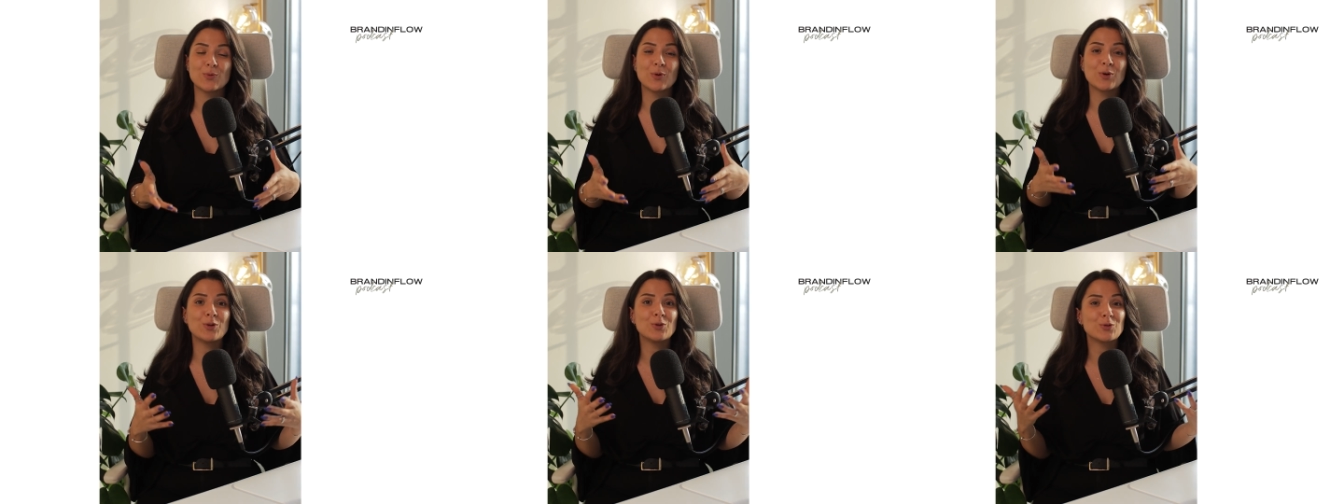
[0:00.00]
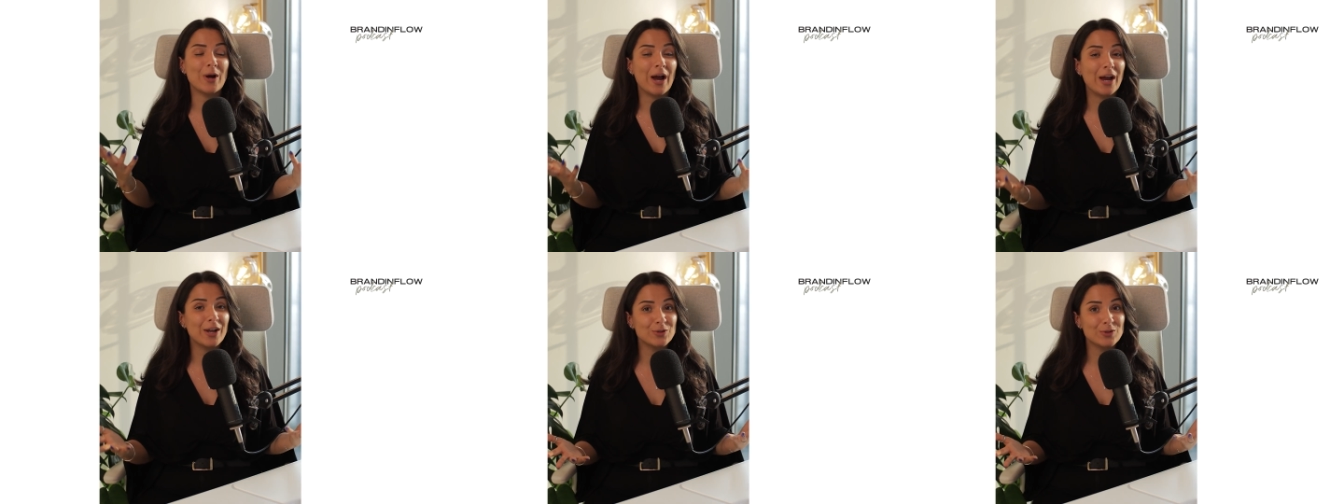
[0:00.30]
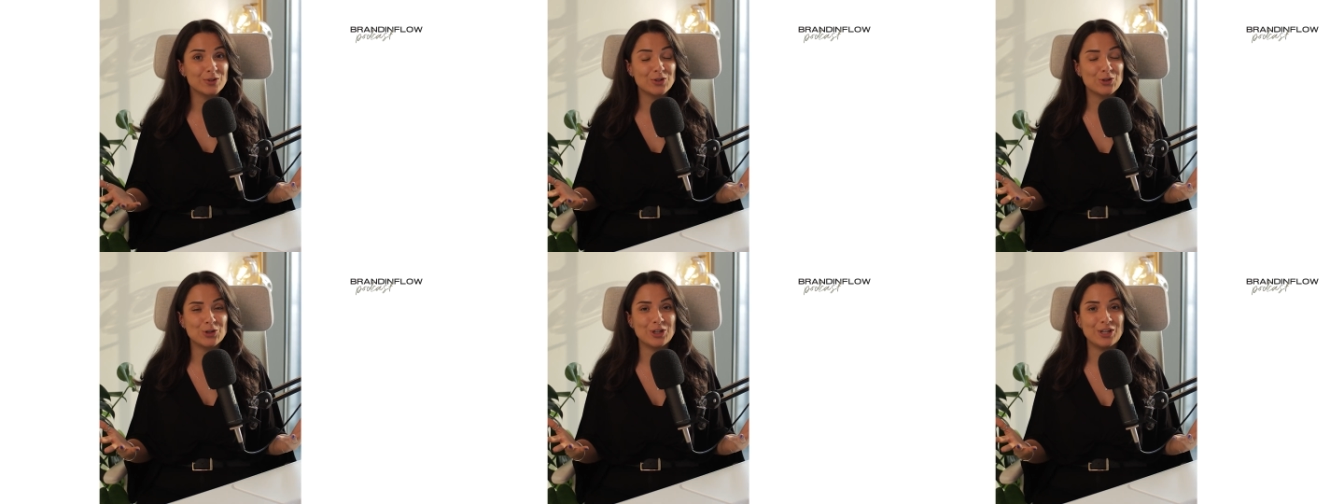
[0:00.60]
what you're trying
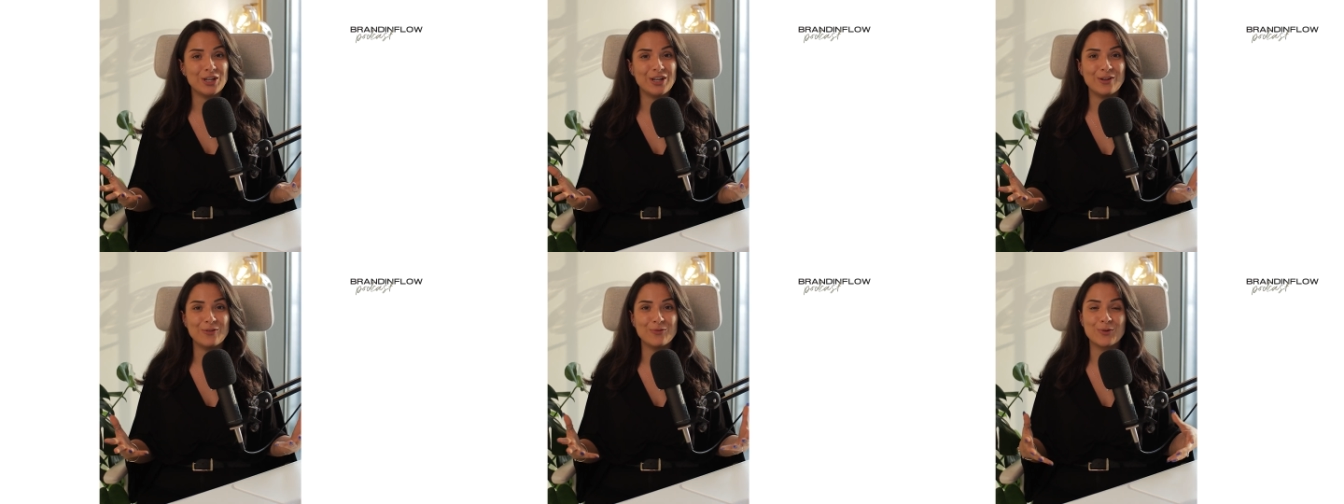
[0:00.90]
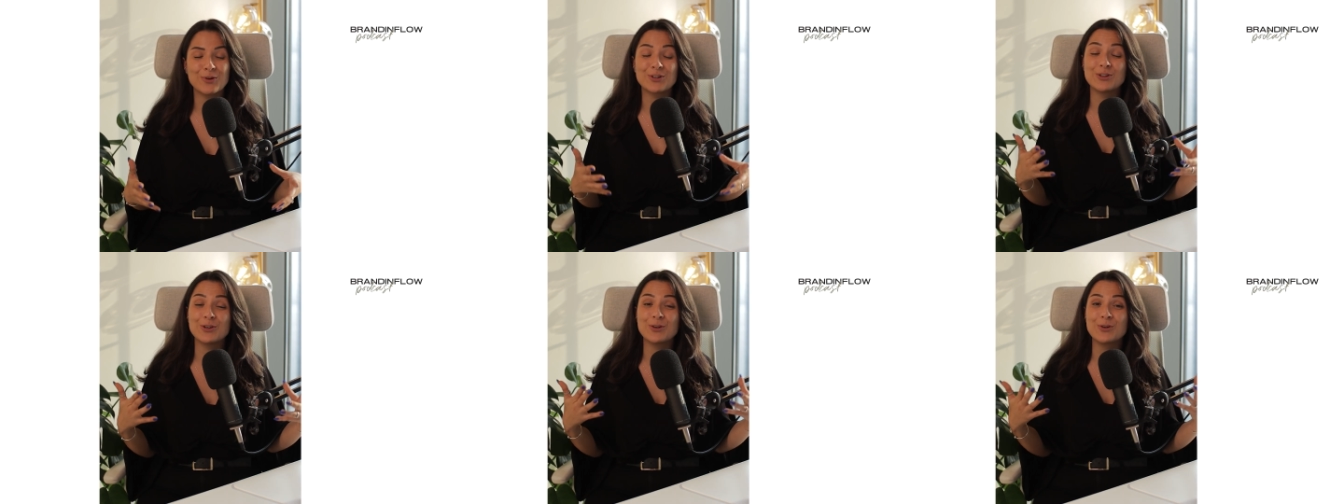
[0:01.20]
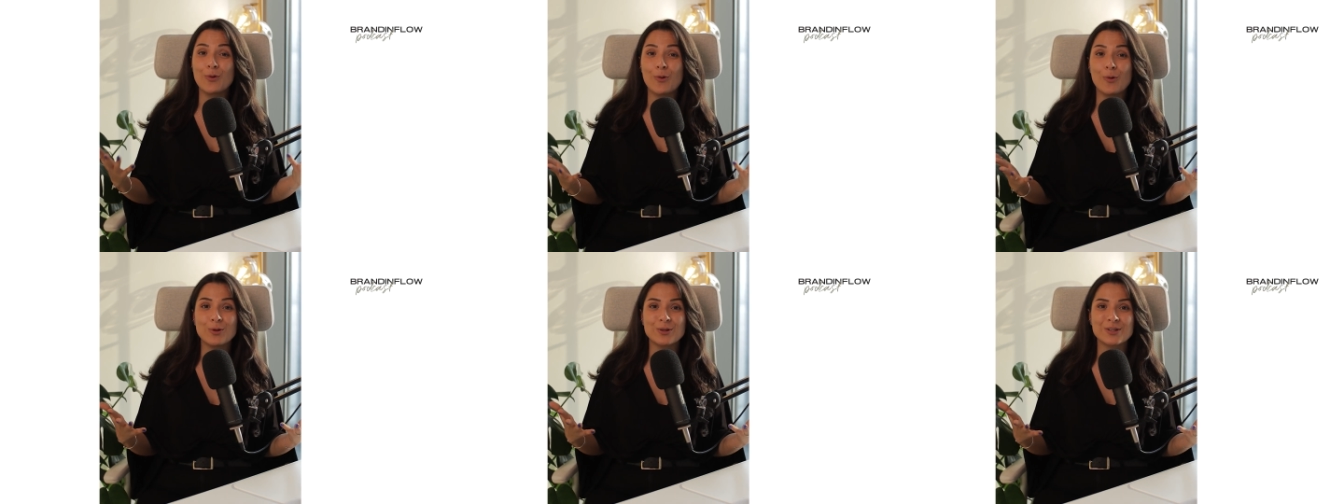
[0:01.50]
to achieve, what your
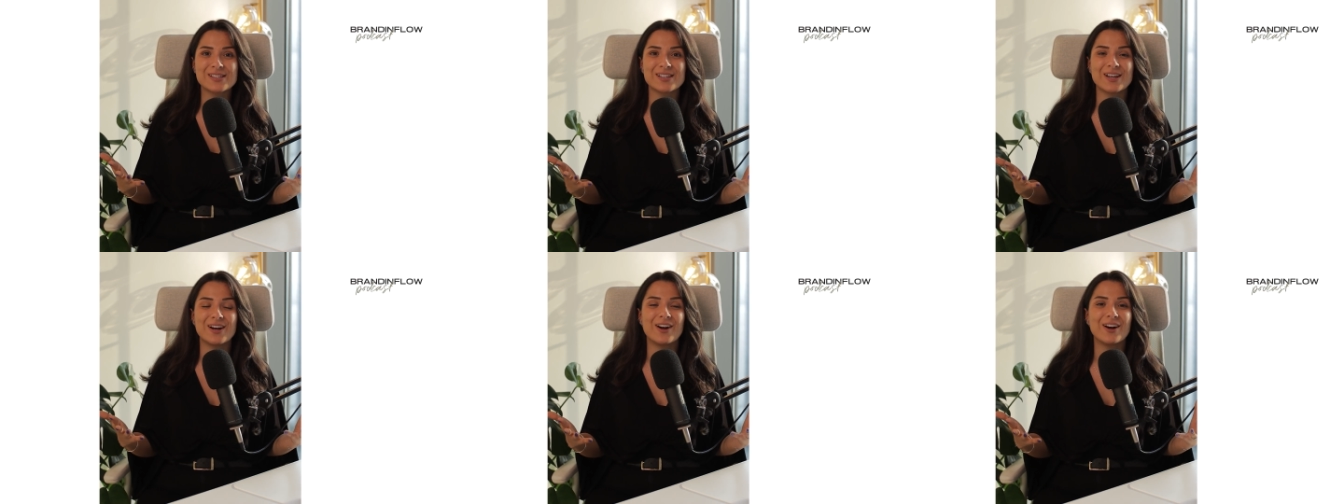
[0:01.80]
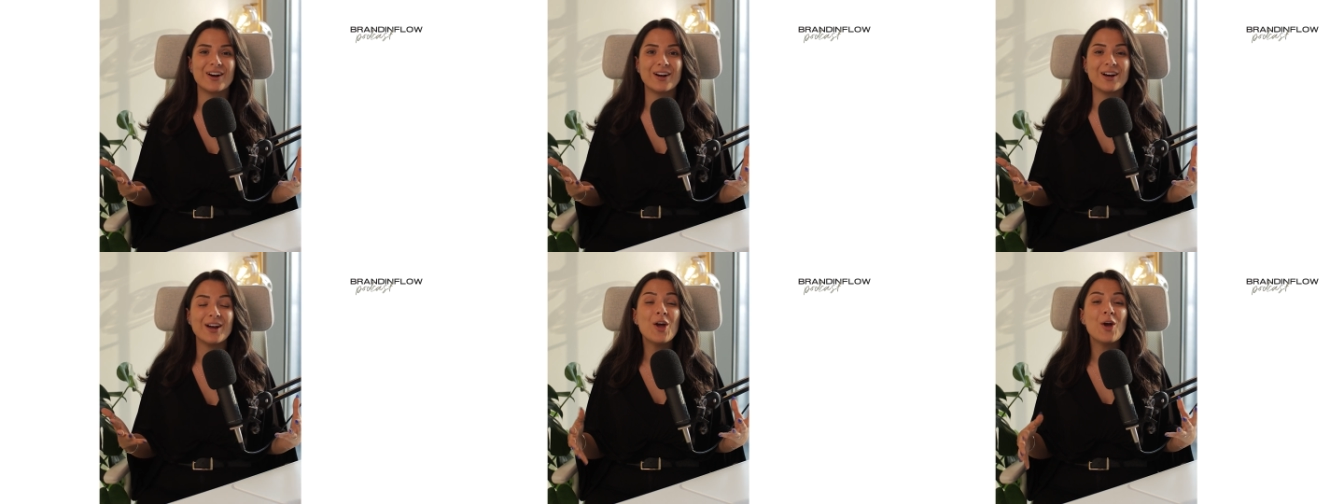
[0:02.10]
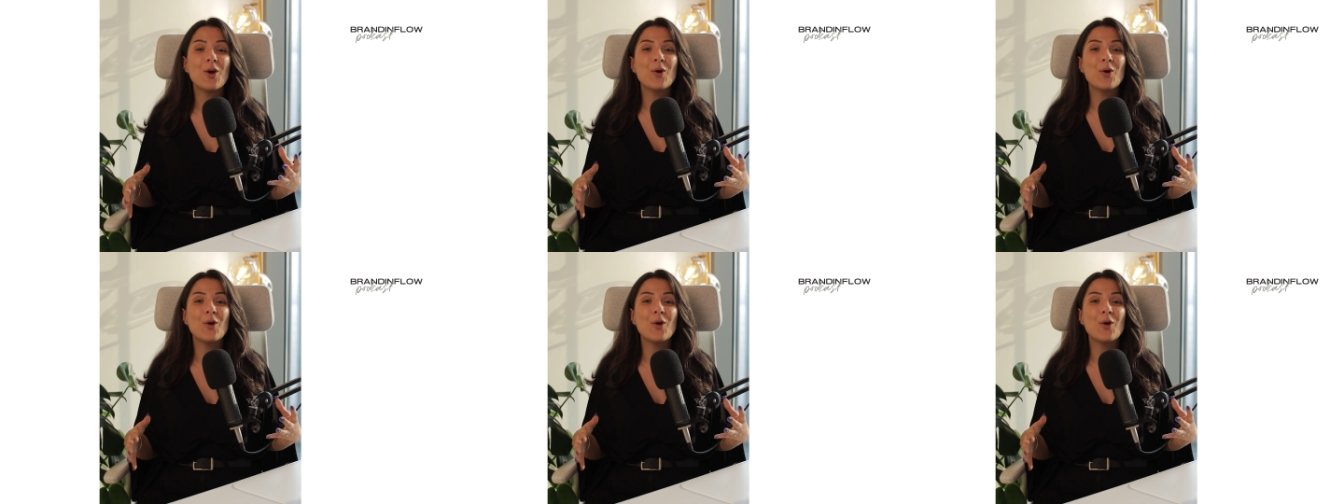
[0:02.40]
goals are,